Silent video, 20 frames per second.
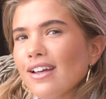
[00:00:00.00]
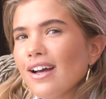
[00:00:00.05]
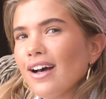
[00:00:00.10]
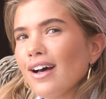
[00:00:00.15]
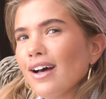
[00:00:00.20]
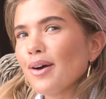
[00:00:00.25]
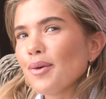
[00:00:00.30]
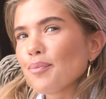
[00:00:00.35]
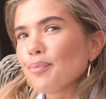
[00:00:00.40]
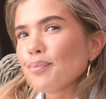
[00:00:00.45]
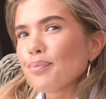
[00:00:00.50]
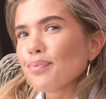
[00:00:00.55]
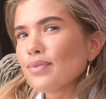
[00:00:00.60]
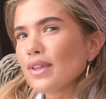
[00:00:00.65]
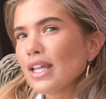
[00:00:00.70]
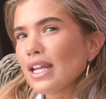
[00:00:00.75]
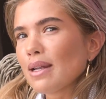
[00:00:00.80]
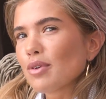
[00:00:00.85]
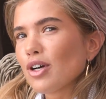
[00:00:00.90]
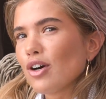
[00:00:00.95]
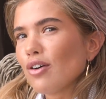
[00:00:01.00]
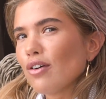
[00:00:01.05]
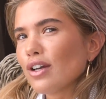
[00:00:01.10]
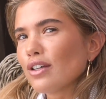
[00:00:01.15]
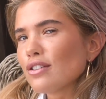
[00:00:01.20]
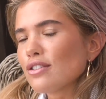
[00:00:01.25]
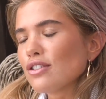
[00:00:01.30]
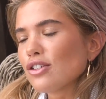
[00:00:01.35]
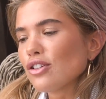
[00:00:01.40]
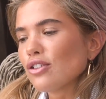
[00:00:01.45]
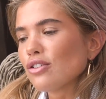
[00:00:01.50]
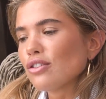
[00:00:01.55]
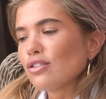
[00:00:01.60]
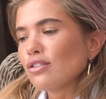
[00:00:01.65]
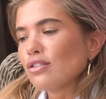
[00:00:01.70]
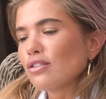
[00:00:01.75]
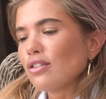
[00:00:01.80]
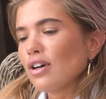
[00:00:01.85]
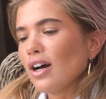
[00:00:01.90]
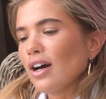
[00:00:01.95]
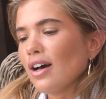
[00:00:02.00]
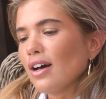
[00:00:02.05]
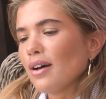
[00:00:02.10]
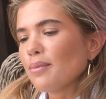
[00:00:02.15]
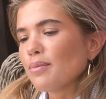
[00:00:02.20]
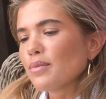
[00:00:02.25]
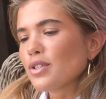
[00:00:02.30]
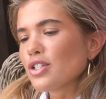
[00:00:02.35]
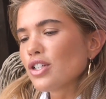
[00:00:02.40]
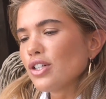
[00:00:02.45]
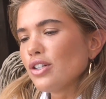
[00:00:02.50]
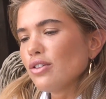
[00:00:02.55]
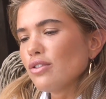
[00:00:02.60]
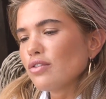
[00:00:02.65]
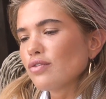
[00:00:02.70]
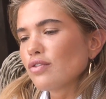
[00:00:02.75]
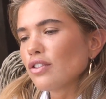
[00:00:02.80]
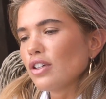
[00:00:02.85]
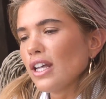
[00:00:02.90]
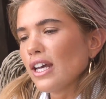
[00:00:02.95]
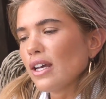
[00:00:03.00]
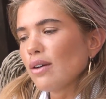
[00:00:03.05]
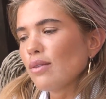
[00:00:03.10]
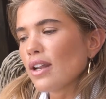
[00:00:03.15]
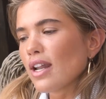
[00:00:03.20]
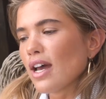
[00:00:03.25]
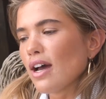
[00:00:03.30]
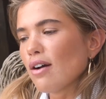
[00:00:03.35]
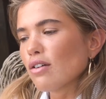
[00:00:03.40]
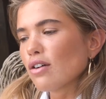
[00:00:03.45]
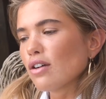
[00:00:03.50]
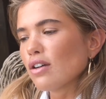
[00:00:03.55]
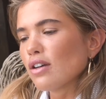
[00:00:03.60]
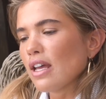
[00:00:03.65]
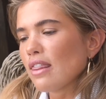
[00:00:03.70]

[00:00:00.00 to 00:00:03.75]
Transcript: Then I'm going to shoot for like 1 hour.